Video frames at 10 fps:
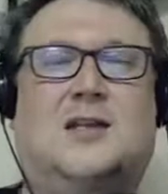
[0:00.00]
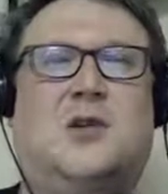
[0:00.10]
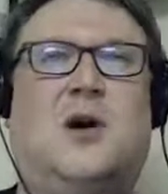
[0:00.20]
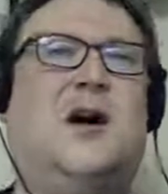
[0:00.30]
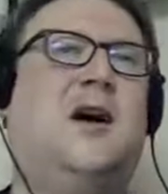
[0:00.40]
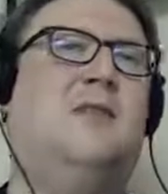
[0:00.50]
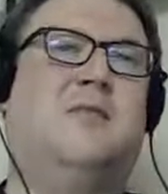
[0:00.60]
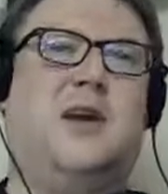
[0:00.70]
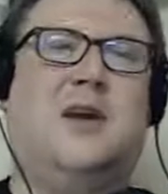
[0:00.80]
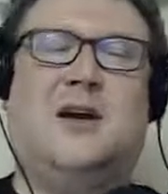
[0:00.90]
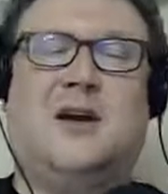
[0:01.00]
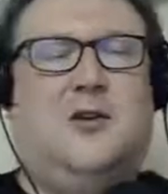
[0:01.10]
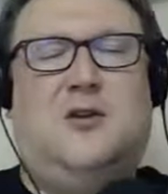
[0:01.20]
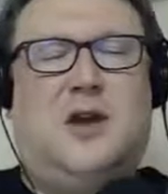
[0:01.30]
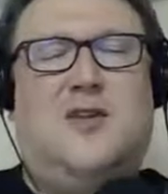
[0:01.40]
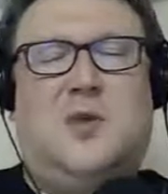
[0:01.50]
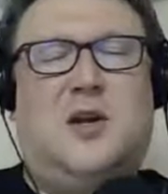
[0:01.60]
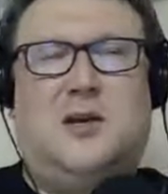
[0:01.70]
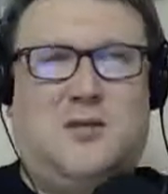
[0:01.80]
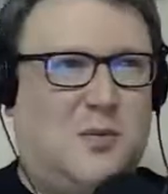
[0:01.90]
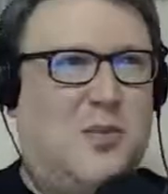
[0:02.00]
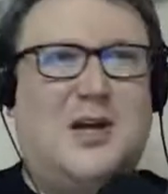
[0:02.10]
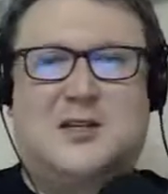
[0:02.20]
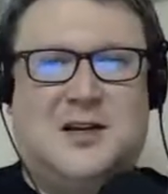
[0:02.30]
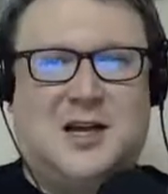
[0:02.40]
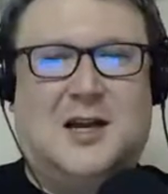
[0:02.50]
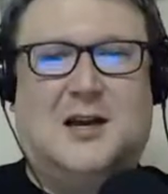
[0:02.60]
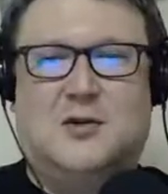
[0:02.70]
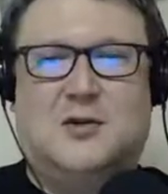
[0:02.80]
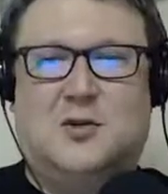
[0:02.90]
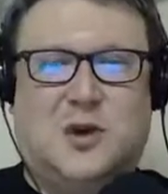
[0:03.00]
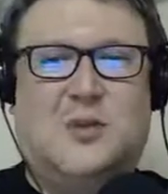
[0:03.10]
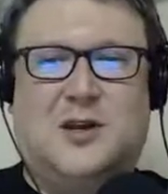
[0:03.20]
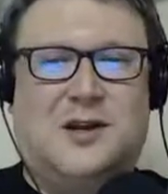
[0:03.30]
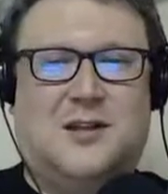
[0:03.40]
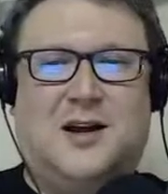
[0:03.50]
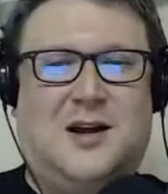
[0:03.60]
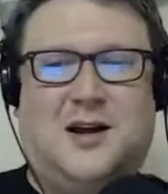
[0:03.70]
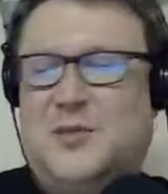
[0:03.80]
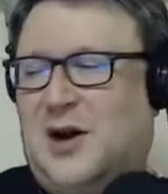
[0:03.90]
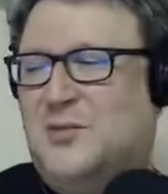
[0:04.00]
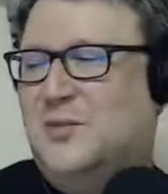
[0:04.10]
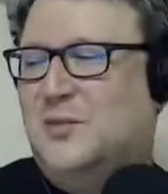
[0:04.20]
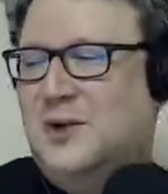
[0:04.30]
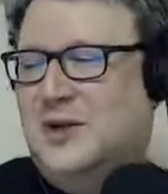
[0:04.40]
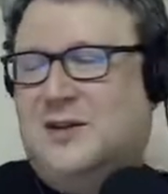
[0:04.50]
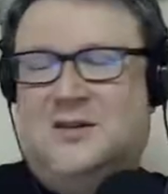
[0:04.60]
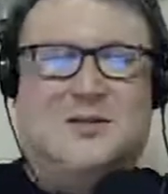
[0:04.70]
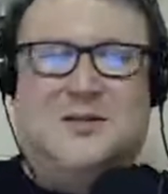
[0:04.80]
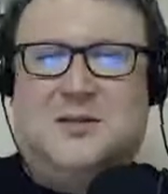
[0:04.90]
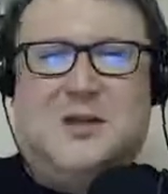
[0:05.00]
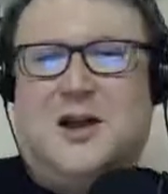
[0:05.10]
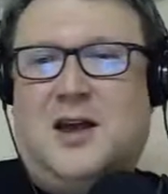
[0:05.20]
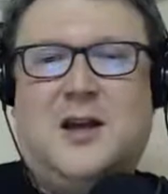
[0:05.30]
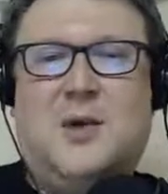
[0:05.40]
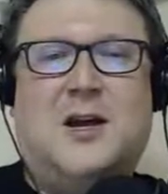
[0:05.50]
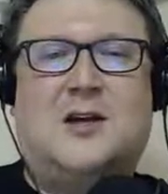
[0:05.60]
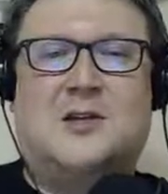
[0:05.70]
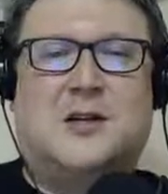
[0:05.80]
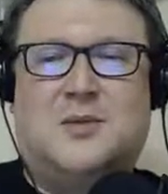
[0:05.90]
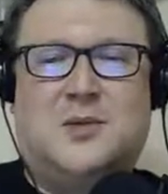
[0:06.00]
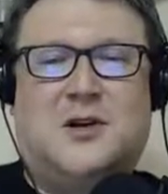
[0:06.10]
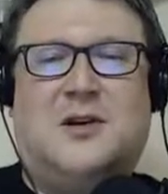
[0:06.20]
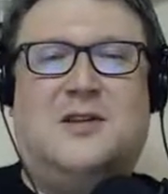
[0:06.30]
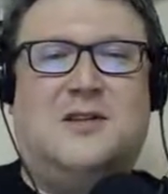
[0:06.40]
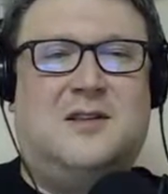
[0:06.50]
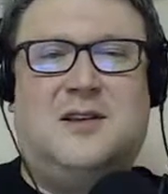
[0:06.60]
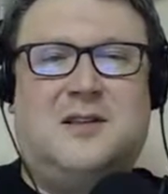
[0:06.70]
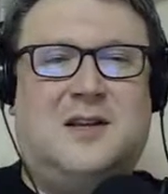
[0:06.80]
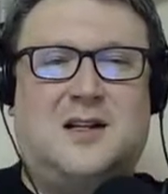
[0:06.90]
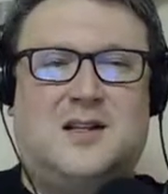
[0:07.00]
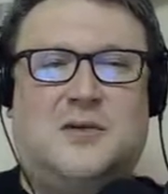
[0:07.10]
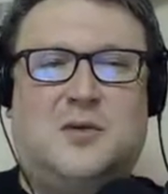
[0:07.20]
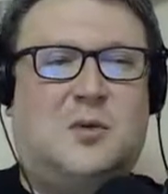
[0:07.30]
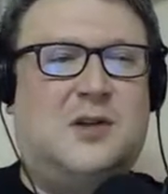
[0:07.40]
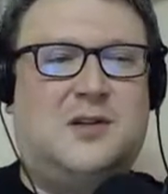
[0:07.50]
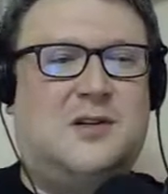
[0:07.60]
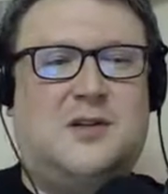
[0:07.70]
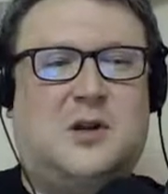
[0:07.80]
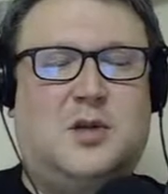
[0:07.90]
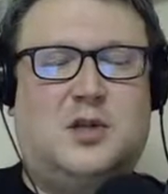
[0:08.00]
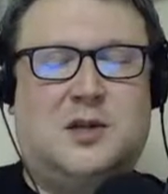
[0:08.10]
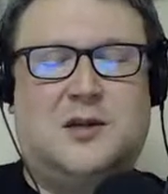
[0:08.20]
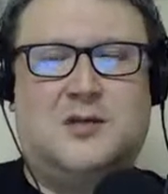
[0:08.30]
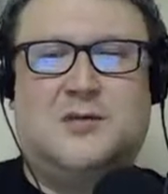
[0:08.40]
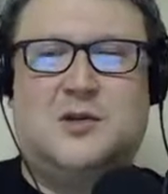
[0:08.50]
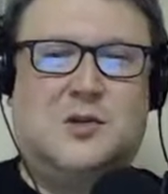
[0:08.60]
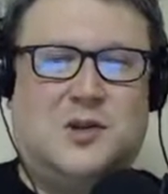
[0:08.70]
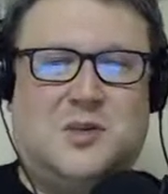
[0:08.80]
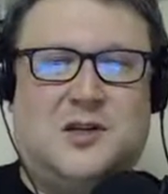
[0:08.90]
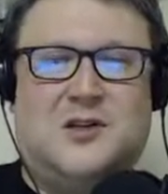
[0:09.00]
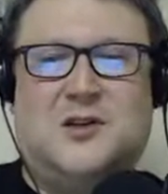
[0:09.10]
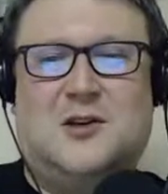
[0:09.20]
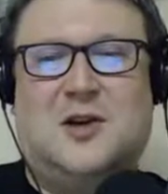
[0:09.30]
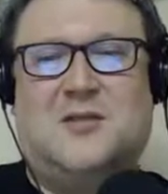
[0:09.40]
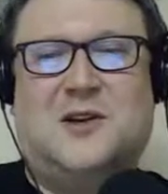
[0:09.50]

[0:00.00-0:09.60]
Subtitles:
And so you gave me the best, again, 20 minutes. I'm anybody else that comes on these next several months is going to be jealous of this 20 minutes that you gave.